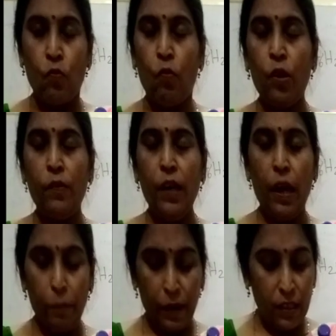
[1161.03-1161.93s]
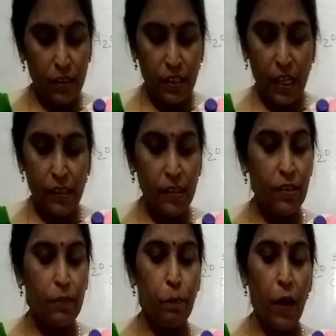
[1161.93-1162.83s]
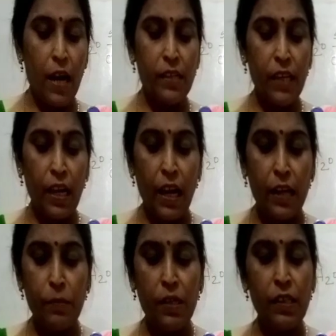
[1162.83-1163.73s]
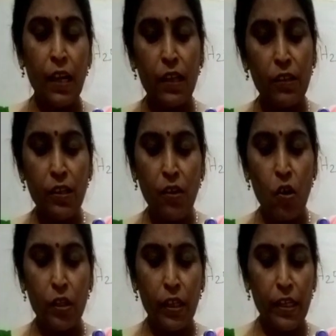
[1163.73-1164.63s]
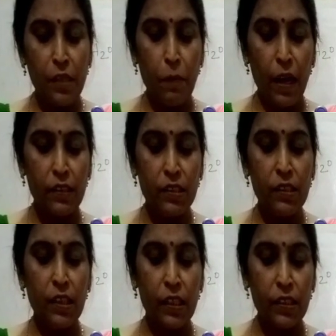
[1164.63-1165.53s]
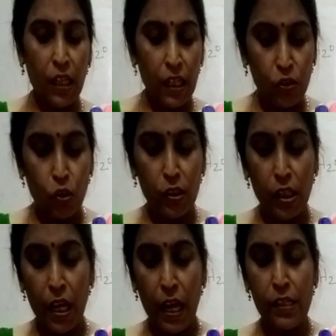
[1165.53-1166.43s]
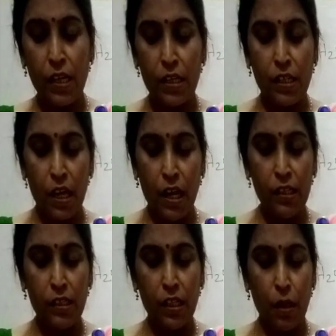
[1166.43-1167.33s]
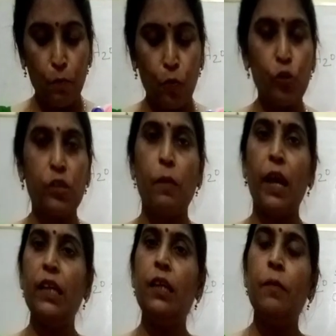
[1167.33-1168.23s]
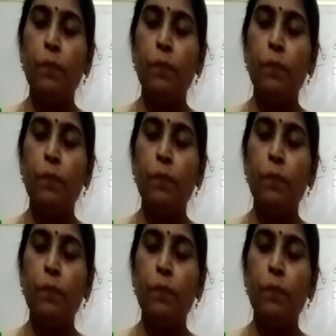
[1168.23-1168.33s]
What will happen? Dead plants and animals and other organic matter that collect on the land are decomposed by